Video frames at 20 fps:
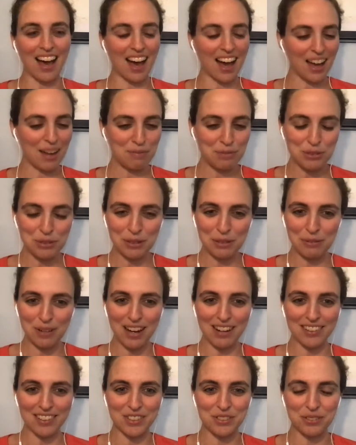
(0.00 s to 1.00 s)
I'm doing
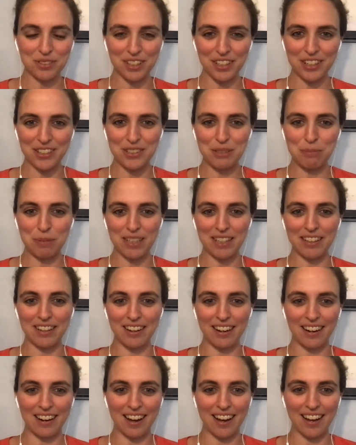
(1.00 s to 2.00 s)
well. It's really good to be
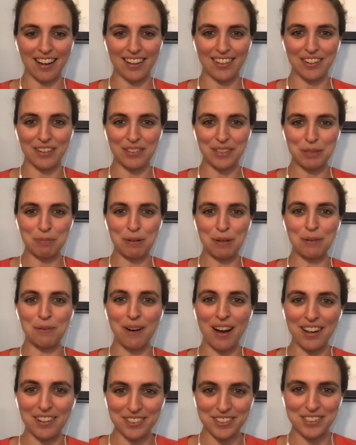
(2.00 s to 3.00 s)
here. I know it's been a
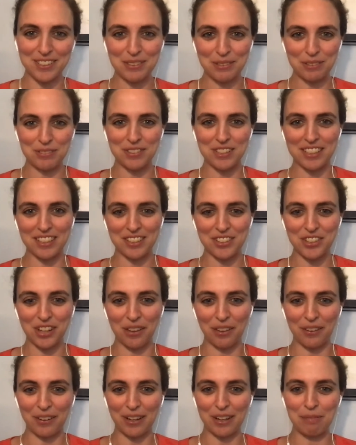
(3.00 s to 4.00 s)
while since we've seen each
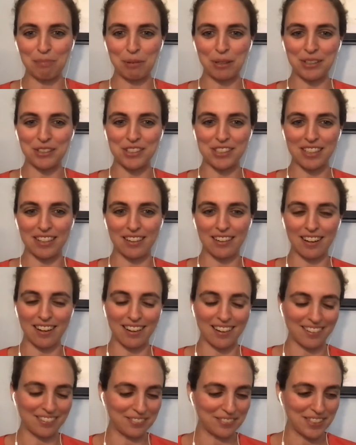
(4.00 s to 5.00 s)
other in person.
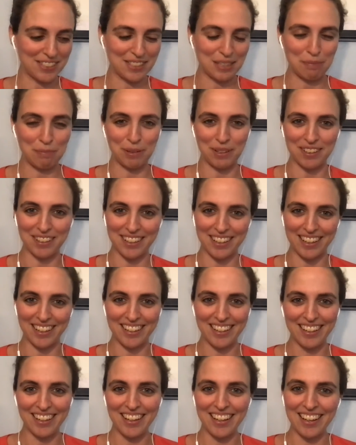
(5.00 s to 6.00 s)
We typically
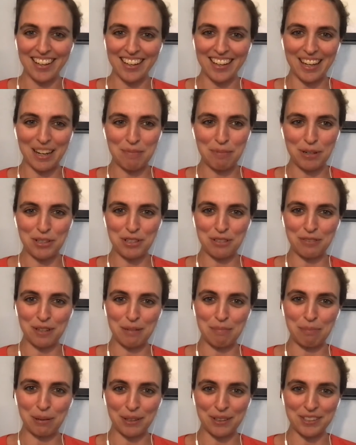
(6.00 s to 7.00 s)
get a bunch of
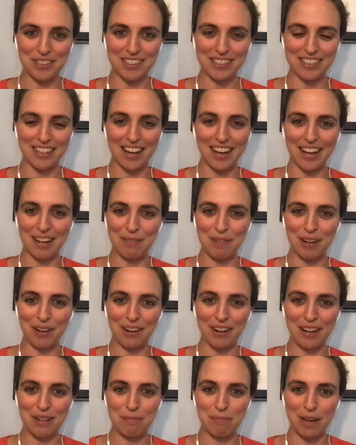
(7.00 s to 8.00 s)
in-person time at our
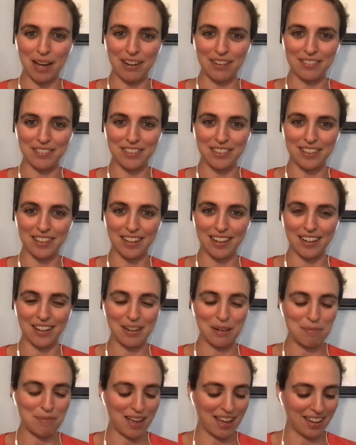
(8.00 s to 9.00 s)
inbound
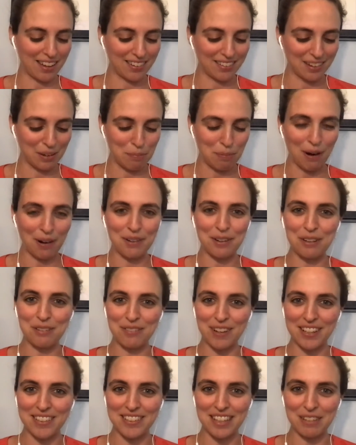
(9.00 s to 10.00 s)
and partner
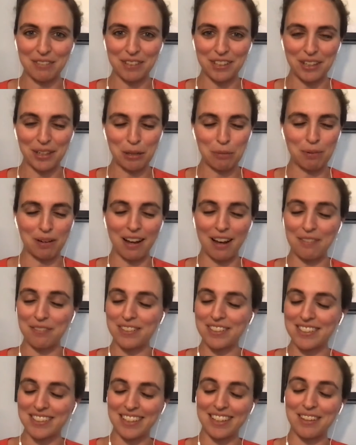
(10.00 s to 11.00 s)
events every year, but
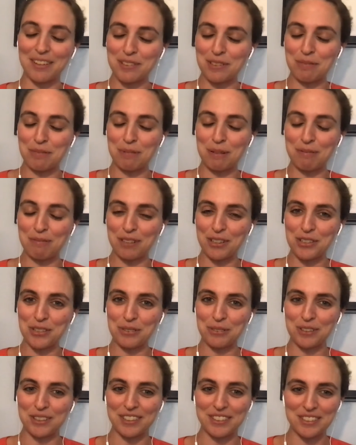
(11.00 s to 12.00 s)
obviously those have been
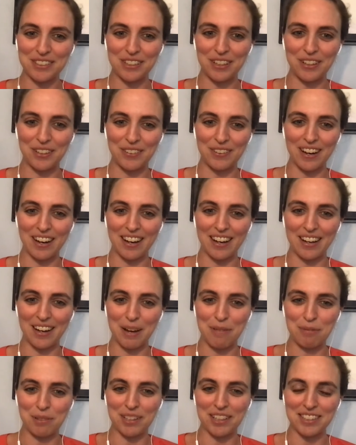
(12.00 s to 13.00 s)
virtual. So I'm
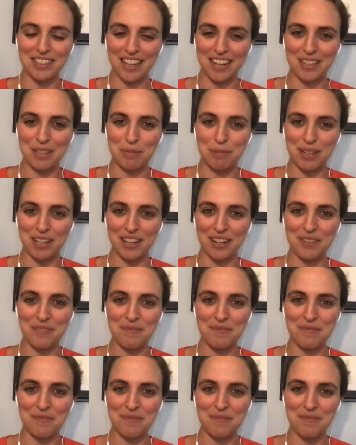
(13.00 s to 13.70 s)
really excited to be here.